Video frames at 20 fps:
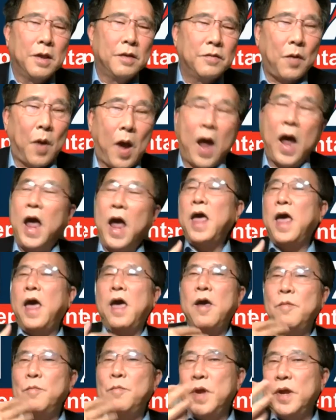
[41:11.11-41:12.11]
So I
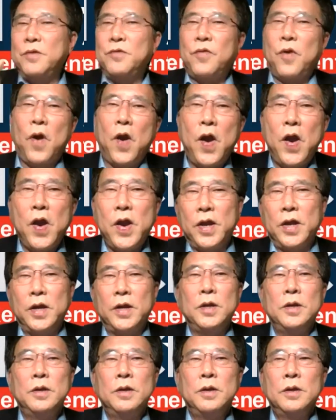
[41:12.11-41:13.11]
have been
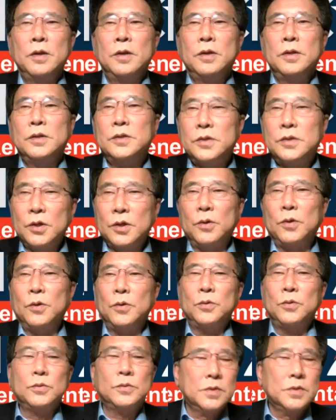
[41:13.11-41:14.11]
trying
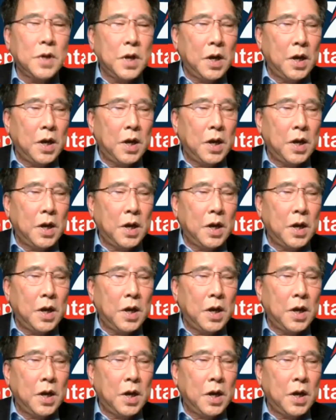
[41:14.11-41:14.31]
to